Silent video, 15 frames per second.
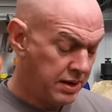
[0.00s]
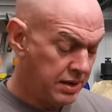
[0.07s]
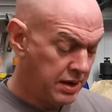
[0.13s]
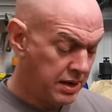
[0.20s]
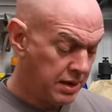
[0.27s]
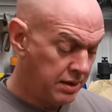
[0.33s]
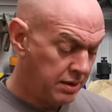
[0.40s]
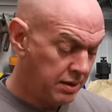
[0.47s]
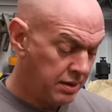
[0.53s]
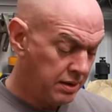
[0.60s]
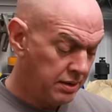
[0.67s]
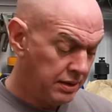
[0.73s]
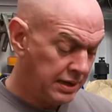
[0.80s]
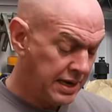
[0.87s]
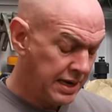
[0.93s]
where the,
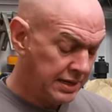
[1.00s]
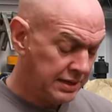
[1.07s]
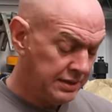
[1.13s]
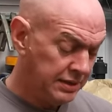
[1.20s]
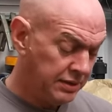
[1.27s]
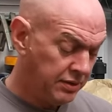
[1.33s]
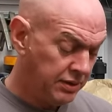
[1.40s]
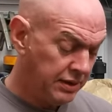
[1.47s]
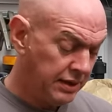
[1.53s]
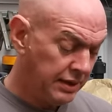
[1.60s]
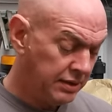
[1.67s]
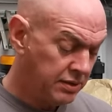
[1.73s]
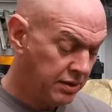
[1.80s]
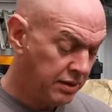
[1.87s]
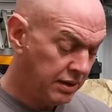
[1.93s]
the casting I
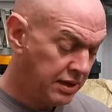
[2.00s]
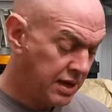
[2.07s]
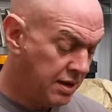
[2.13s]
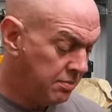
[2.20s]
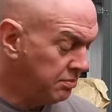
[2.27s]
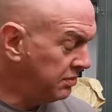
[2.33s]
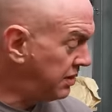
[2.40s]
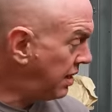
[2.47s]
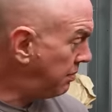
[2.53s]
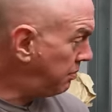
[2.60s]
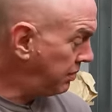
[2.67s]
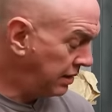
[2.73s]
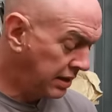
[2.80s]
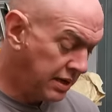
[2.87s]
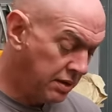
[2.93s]
need kind of comes up
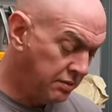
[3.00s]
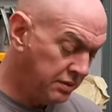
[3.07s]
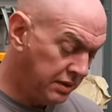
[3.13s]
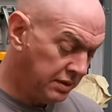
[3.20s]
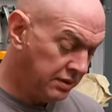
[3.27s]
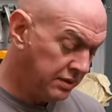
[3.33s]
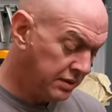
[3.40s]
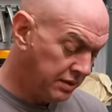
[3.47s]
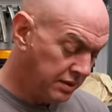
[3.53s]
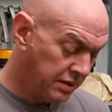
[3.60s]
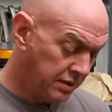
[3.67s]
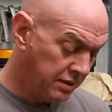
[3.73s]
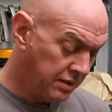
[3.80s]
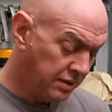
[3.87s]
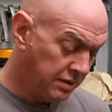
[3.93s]
and it goes into
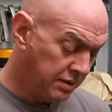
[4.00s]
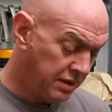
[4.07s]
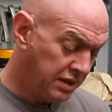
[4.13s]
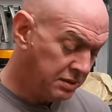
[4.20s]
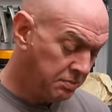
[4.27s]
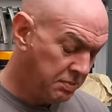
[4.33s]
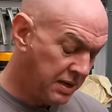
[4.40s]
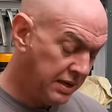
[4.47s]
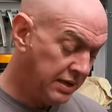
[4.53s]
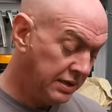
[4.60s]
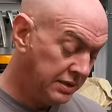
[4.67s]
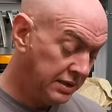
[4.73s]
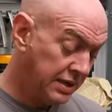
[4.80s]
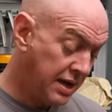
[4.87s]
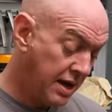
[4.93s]
the, the, this bit
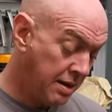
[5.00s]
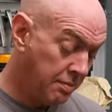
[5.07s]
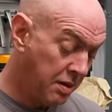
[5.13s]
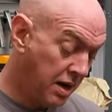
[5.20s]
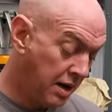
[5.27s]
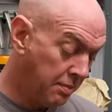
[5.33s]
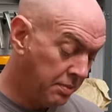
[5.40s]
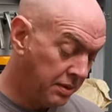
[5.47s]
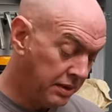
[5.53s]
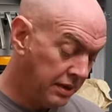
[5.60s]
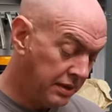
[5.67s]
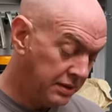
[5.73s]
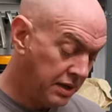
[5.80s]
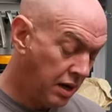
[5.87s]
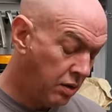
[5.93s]
needs to come up and
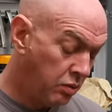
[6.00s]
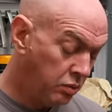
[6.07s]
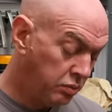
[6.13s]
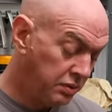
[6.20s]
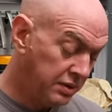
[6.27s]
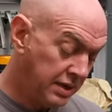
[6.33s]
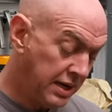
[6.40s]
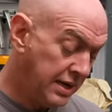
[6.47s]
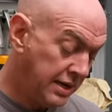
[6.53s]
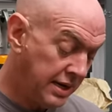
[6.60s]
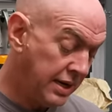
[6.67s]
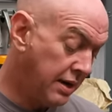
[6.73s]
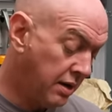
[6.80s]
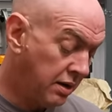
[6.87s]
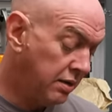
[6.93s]
there's holes in
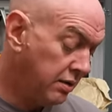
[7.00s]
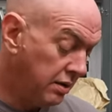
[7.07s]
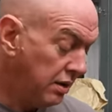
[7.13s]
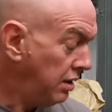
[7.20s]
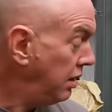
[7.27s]
here